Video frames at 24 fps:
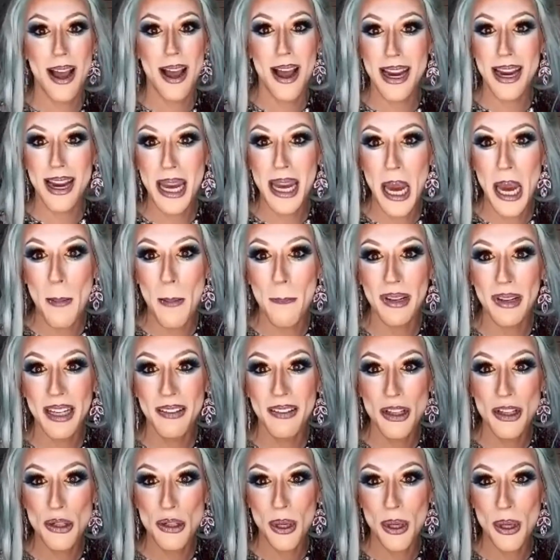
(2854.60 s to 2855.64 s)
can't believe
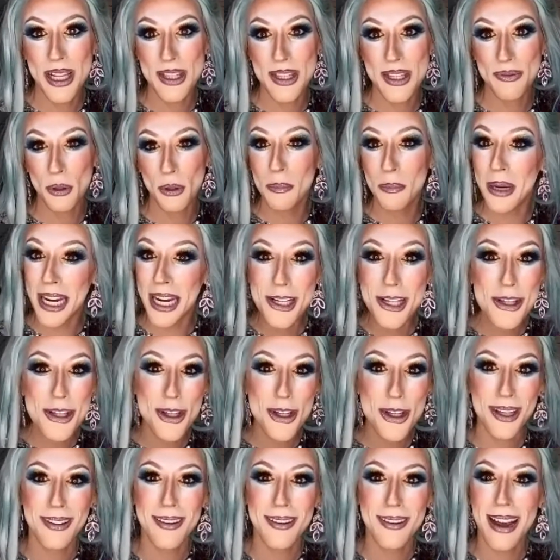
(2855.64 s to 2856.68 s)
the
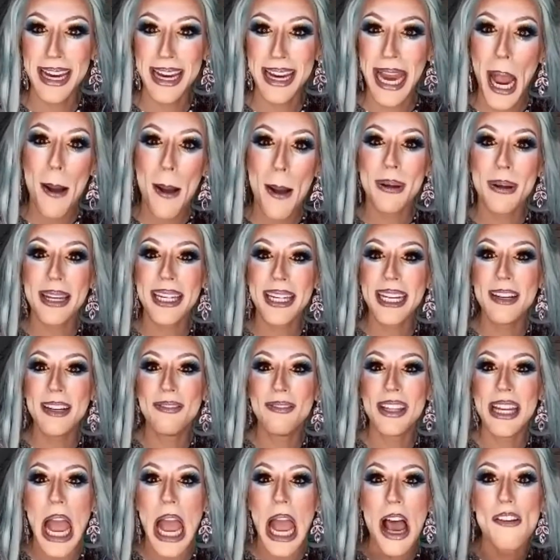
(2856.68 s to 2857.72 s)
transformation. I can't believe
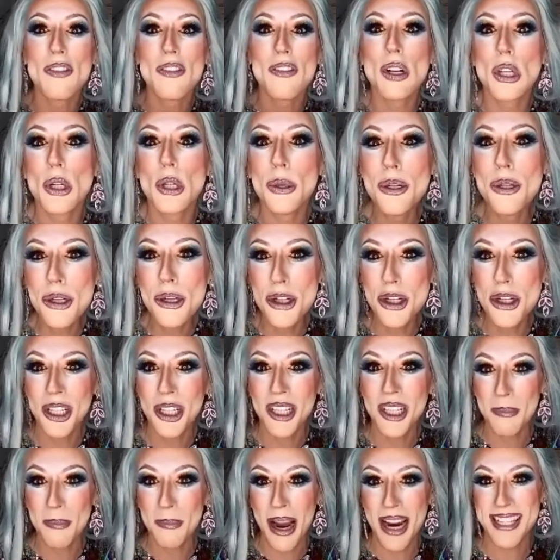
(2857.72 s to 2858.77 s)
the evolution
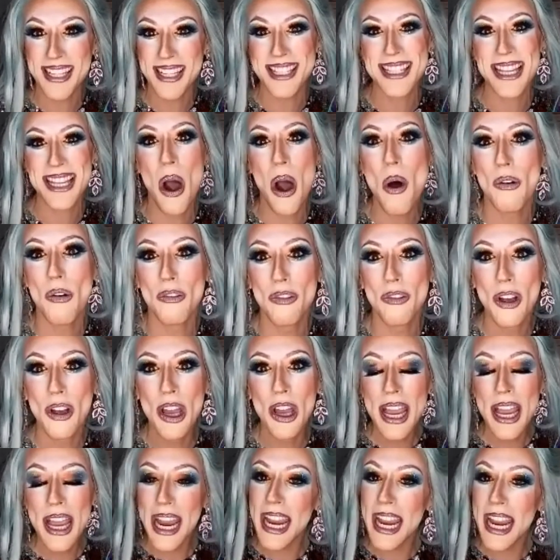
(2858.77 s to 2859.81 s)
in myself.
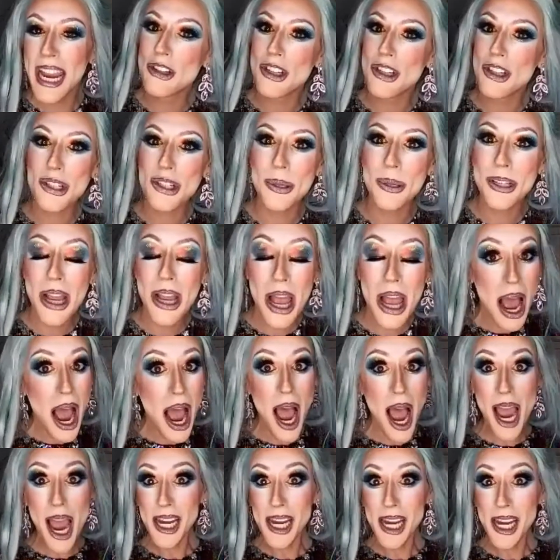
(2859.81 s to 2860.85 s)
And
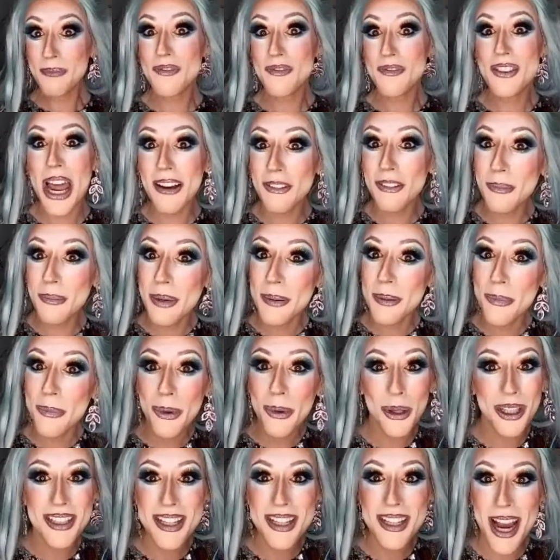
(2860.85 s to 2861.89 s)
I have never been more
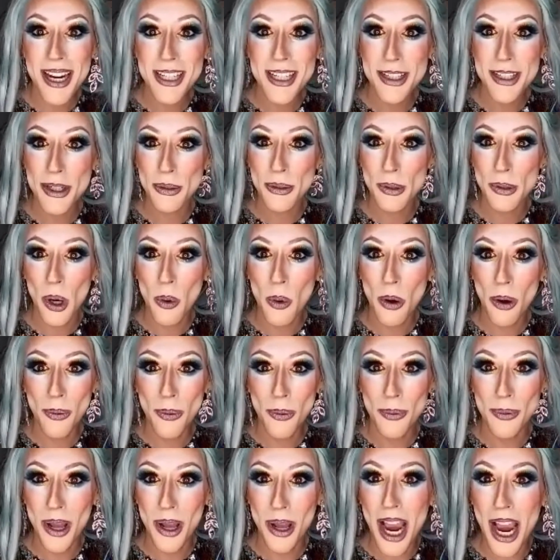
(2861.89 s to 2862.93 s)
excited to grow
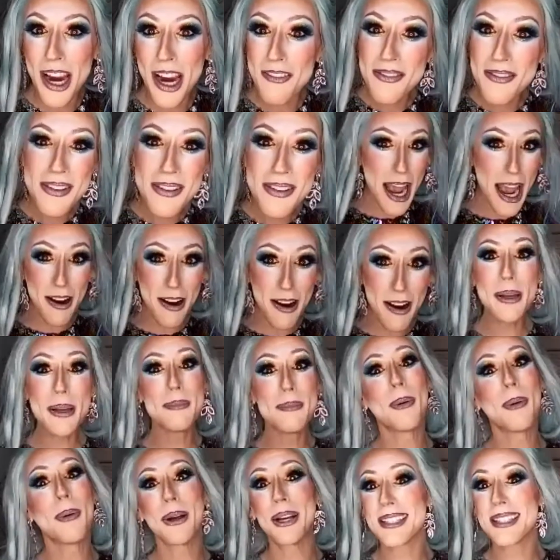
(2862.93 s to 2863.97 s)
old. I've never been
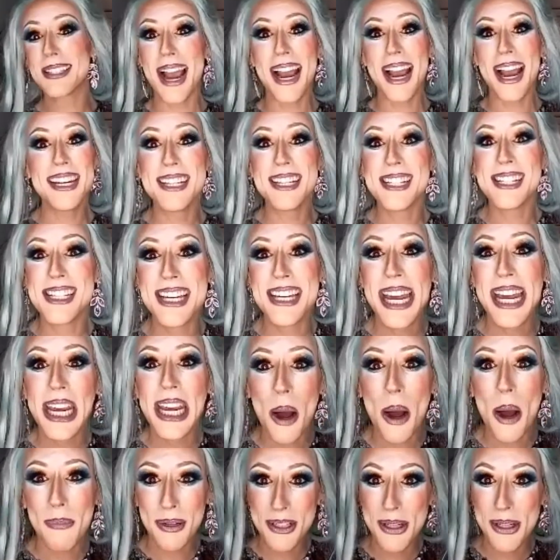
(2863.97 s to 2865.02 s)
more excited to take
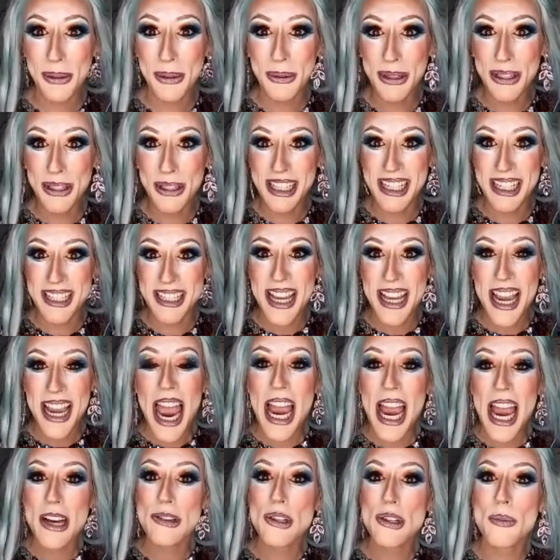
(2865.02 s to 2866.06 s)
opportunities
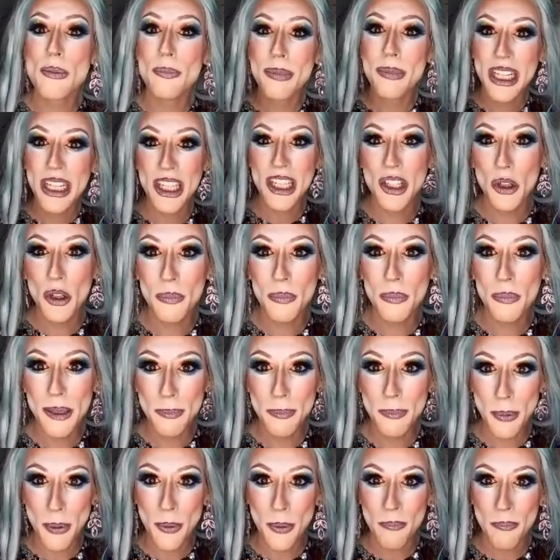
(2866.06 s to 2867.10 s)
and to meet new
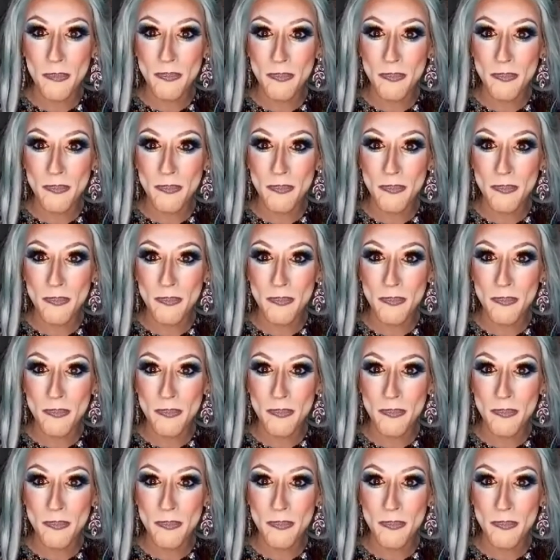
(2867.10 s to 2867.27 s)
people,